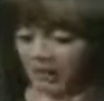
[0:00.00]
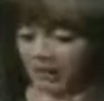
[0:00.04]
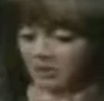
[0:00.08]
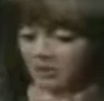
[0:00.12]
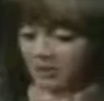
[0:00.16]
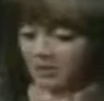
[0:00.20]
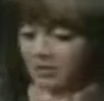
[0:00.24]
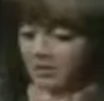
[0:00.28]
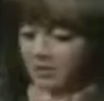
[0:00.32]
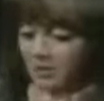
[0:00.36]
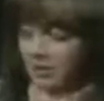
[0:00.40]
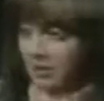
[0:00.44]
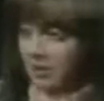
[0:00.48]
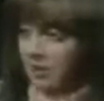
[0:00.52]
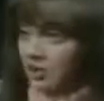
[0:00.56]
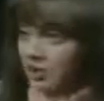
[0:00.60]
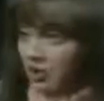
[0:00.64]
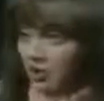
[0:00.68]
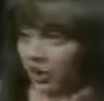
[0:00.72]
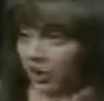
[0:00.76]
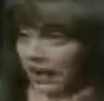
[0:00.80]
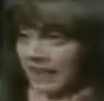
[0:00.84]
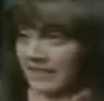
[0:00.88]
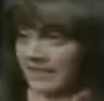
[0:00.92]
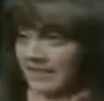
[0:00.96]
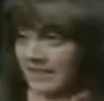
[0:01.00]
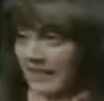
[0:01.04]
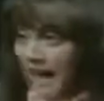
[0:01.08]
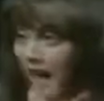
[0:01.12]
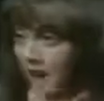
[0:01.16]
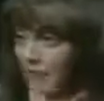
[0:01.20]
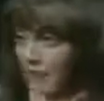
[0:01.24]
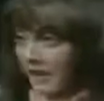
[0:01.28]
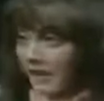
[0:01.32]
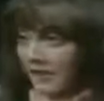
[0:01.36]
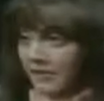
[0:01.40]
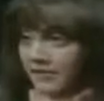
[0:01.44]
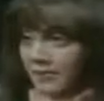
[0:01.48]
you dreamt about all last
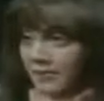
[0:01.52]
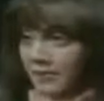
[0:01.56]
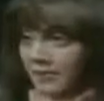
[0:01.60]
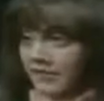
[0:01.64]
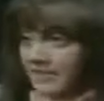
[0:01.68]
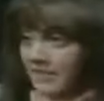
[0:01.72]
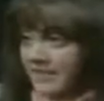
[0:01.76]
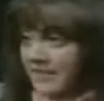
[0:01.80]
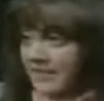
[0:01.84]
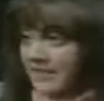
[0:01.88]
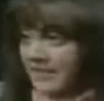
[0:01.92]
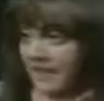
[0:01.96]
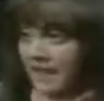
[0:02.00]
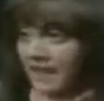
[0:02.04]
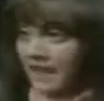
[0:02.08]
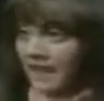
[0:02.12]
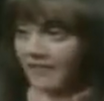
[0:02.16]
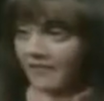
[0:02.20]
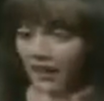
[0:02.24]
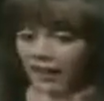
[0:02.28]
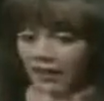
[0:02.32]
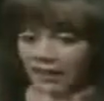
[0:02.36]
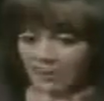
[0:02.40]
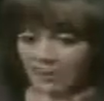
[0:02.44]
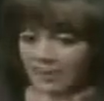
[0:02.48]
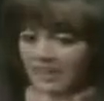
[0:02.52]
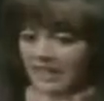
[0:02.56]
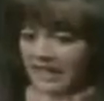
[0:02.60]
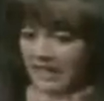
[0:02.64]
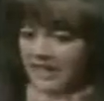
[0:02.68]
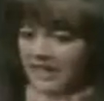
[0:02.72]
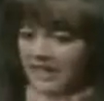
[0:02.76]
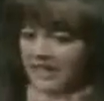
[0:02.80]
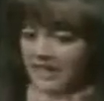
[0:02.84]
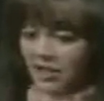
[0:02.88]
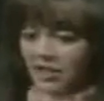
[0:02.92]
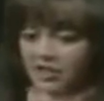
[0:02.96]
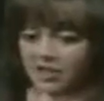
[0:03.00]
night when everyone's listening in, though they're
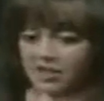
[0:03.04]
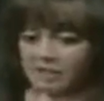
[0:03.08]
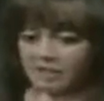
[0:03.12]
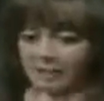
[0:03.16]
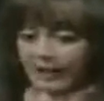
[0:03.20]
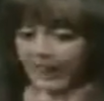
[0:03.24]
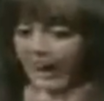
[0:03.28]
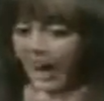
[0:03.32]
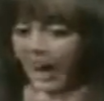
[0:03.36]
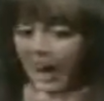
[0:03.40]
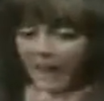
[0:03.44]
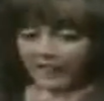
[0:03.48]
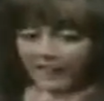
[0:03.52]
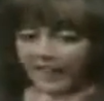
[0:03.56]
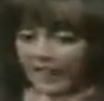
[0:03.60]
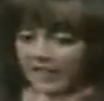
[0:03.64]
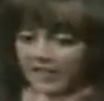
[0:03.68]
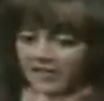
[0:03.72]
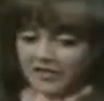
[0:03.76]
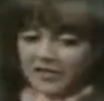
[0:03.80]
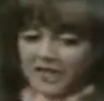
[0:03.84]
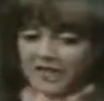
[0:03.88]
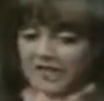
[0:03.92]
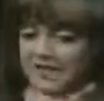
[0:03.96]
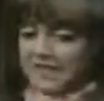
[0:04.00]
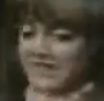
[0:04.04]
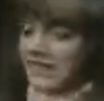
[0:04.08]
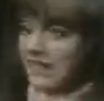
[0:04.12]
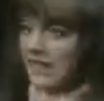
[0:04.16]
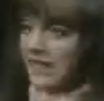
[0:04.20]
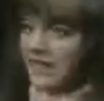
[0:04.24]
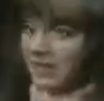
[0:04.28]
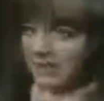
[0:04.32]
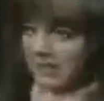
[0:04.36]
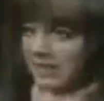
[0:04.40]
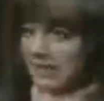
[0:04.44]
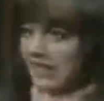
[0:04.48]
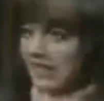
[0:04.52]
pretending not to be, and that Frida
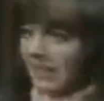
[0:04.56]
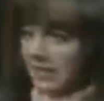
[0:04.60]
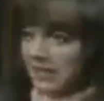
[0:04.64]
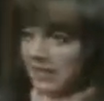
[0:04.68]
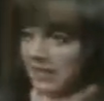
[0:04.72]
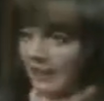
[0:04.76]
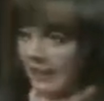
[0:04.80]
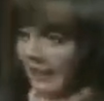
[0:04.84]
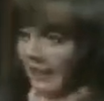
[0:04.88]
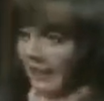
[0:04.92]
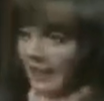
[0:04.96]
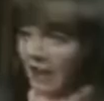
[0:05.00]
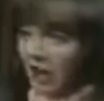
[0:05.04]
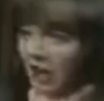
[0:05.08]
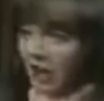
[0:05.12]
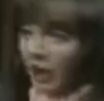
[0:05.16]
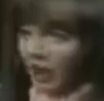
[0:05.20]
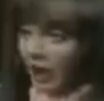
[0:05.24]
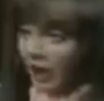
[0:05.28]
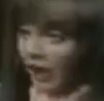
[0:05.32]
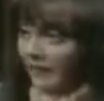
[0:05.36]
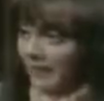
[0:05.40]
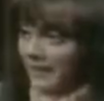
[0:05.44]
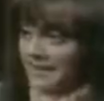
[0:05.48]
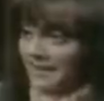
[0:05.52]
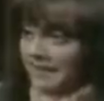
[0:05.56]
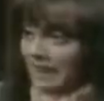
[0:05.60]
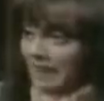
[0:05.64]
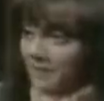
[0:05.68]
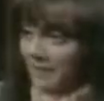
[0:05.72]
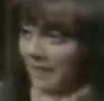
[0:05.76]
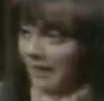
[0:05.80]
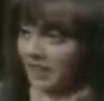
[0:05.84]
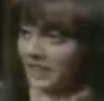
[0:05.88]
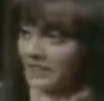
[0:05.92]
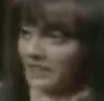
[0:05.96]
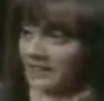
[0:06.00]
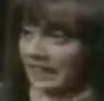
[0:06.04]
Slingsby starts making a call on the same
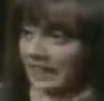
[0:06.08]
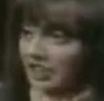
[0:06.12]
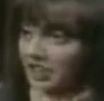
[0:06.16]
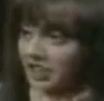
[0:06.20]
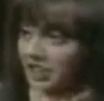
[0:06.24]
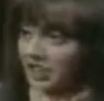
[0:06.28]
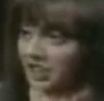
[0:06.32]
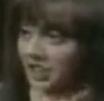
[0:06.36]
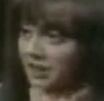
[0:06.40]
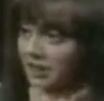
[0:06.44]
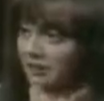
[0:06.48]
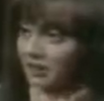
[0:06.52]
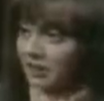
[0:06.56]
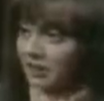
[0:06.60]
extension.